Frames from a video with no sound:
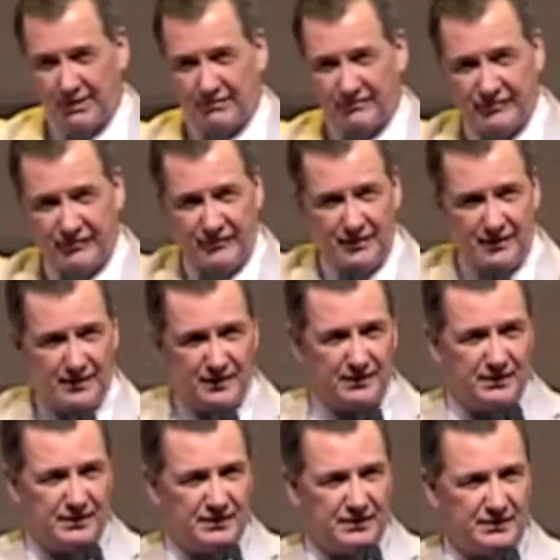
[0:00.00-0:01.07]
have
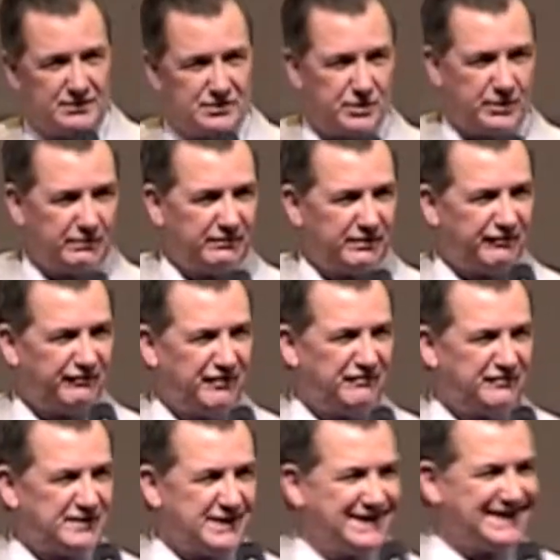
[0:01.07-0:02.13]
12 to
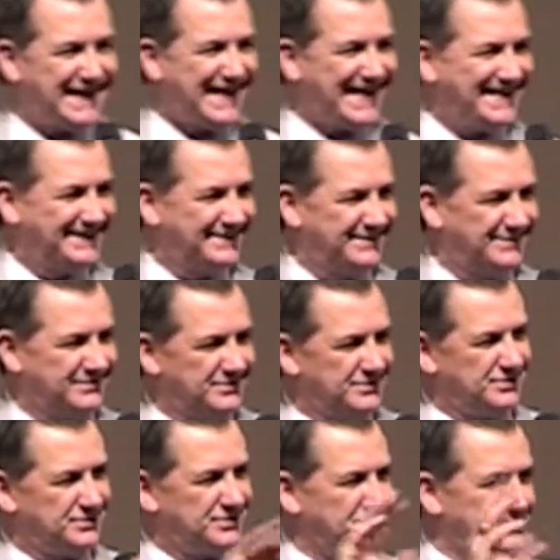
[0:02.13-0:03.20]
15
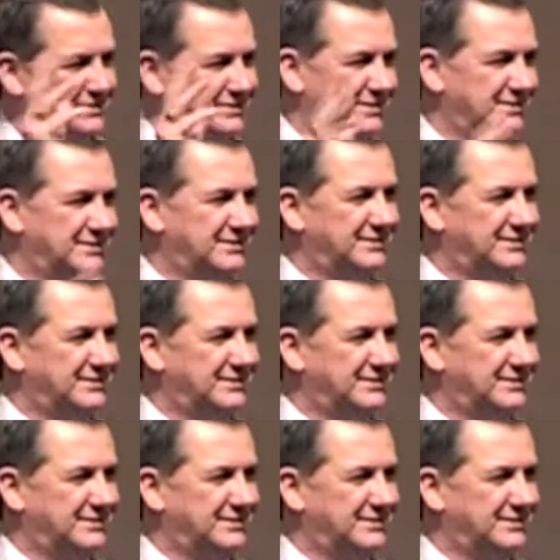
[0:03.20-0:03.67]
hands.